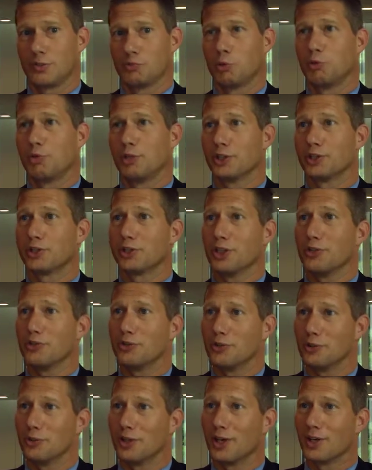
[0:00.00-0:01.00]
would be a sin
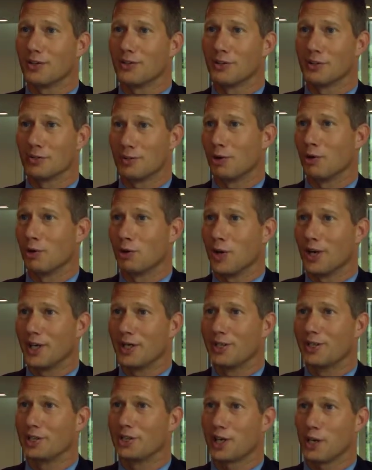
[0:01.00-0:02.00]
to throw
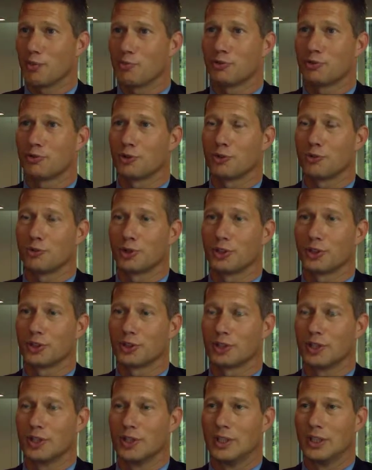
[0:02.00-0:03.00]
away these type of
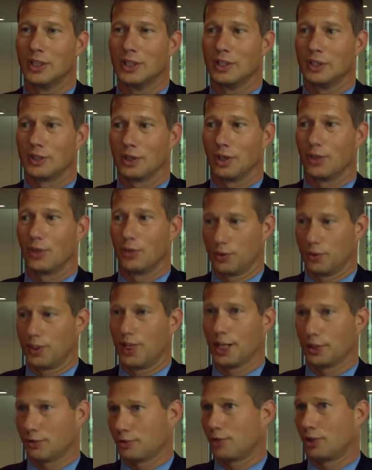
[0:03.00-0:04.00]
products. So
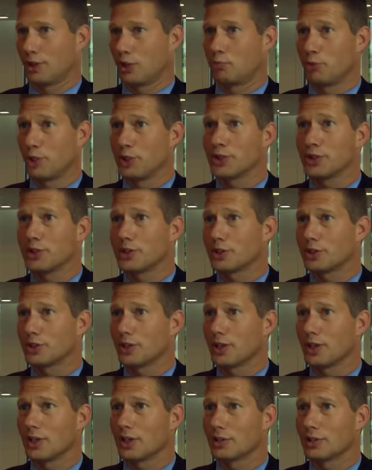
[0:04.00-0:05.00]
yes, for our business,
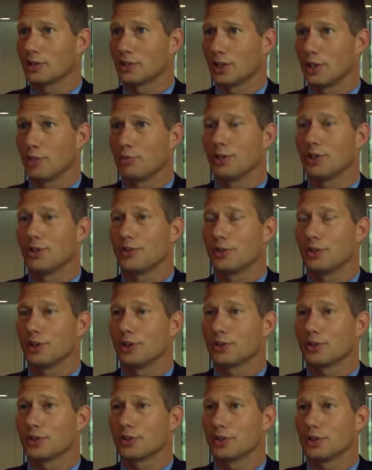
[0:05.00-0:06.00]

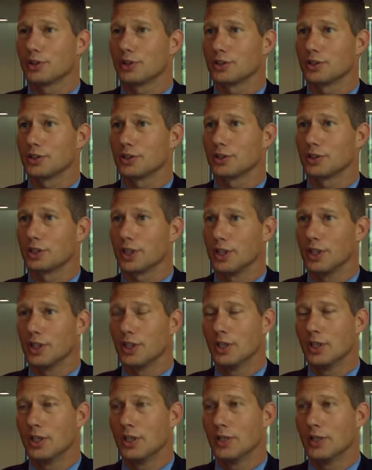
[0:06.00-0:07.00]
sustainability is
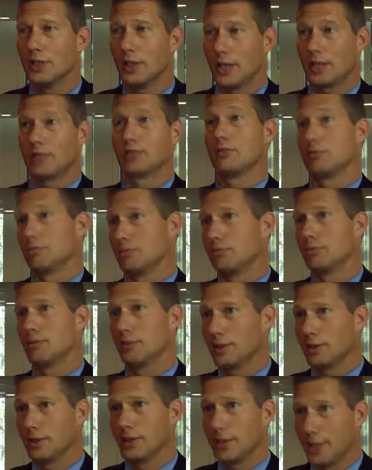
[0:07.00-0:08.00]
key, and
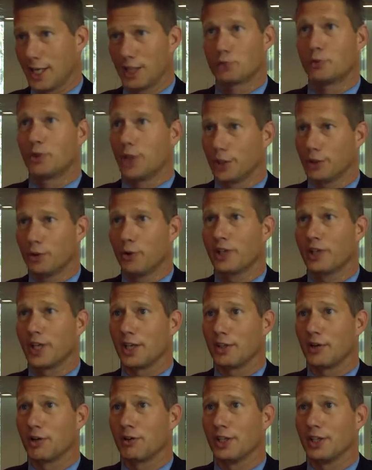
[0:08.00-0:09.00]
yes, we are doing
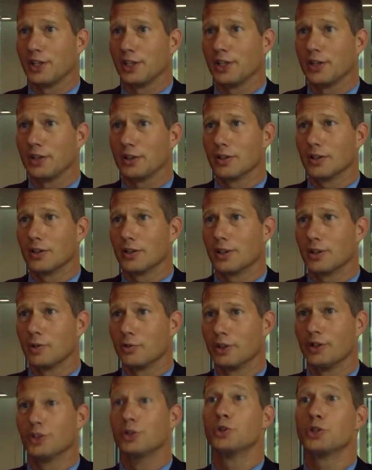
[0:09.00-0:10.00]
that already.
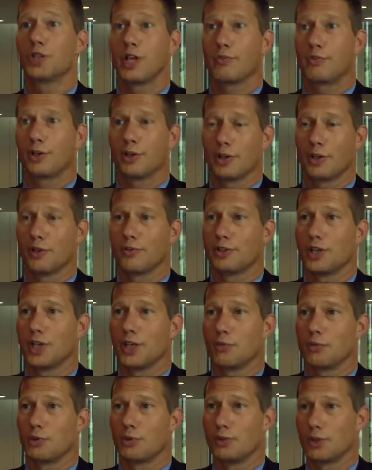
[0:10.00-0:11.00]
We use everything of the
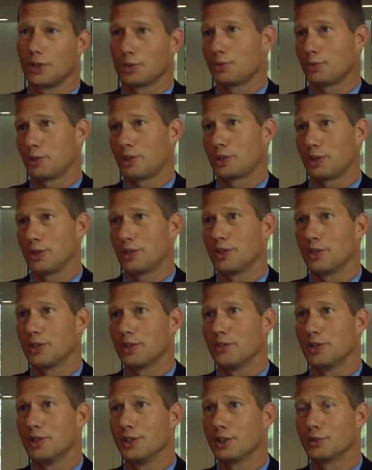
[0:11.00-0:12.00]
animal, especially in the
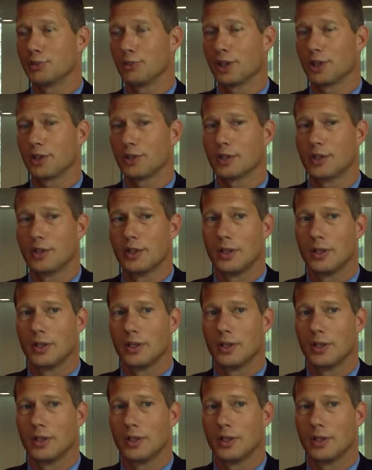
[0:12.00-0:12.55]
ingredients part.